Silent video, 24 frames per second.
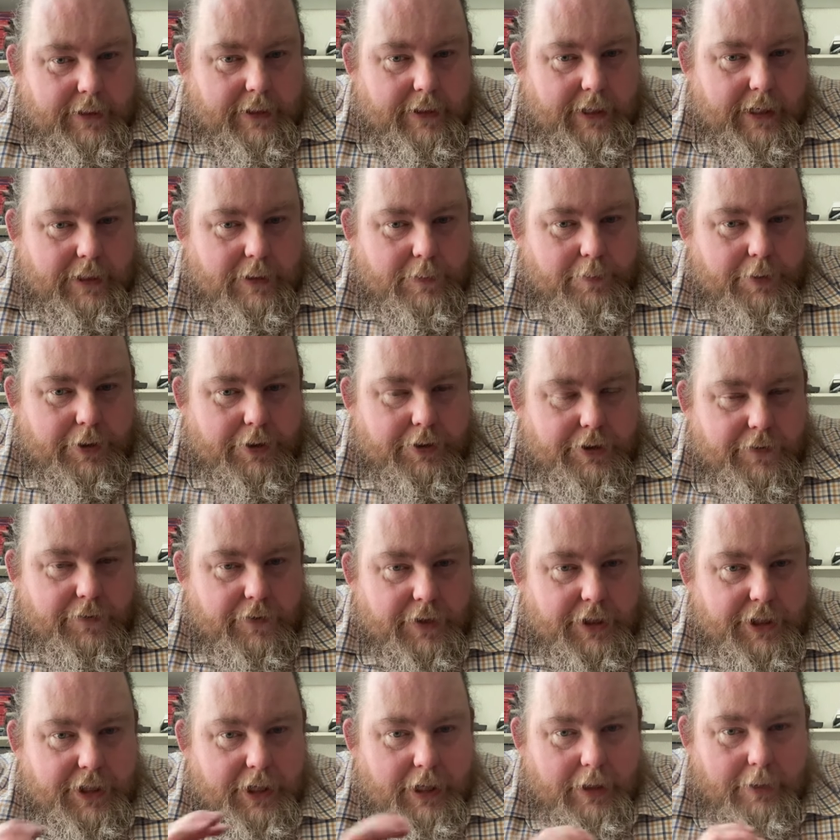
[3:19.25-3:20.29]
That's
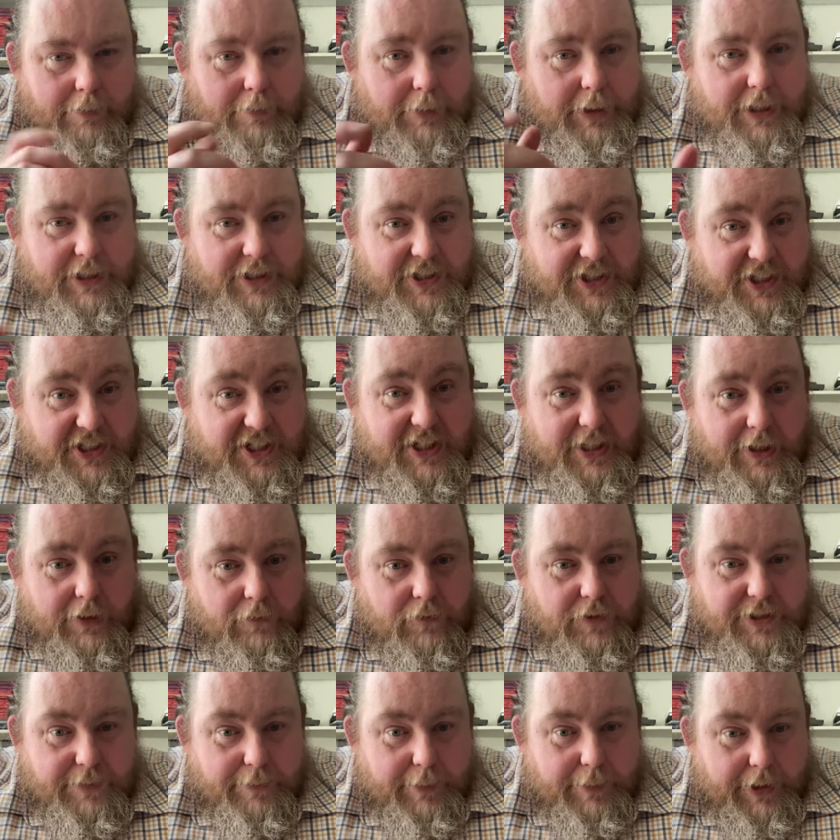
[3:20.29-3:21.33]
beautifully done because the
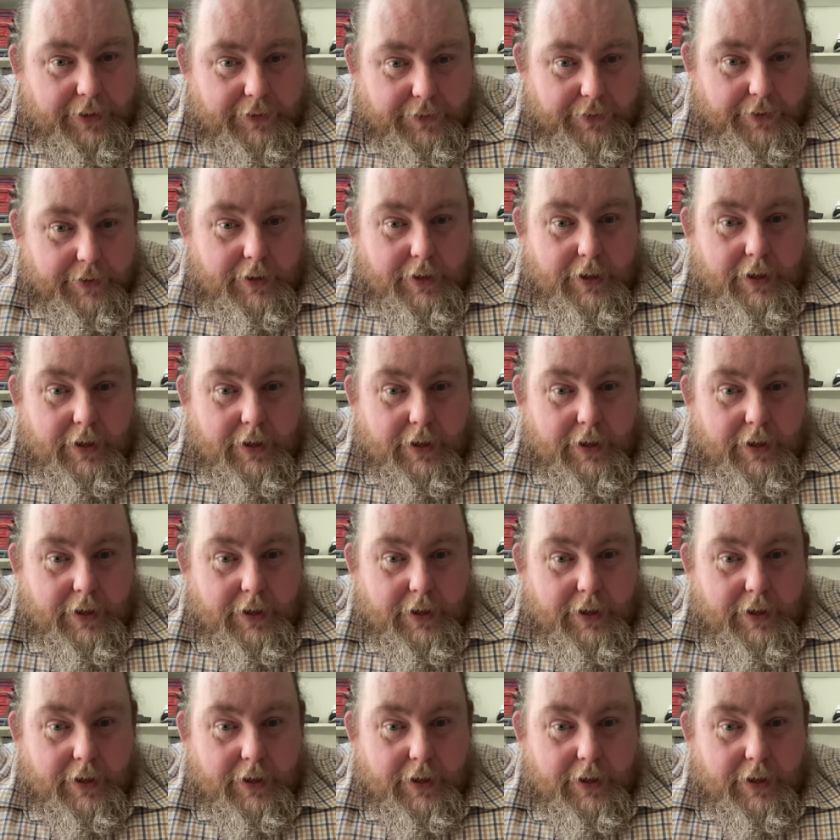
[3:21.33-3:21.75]
silversmith